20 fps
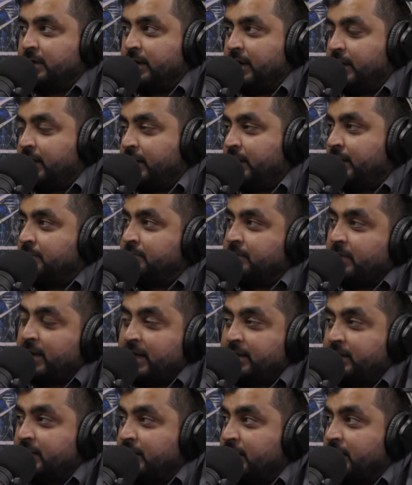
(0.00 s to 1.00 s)
and
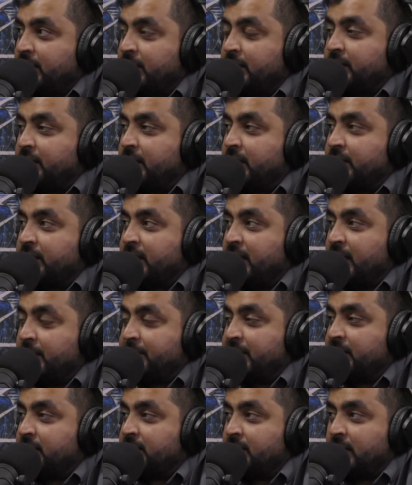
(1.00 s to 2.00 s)
it can
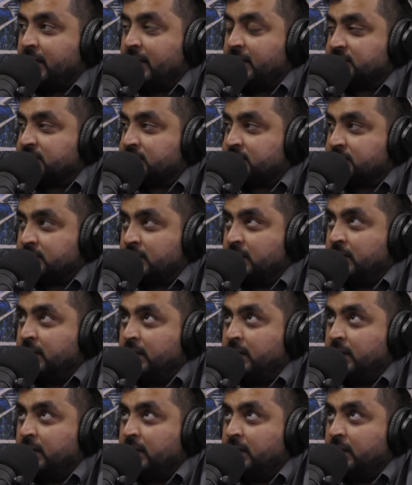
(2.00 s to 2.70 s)
happen as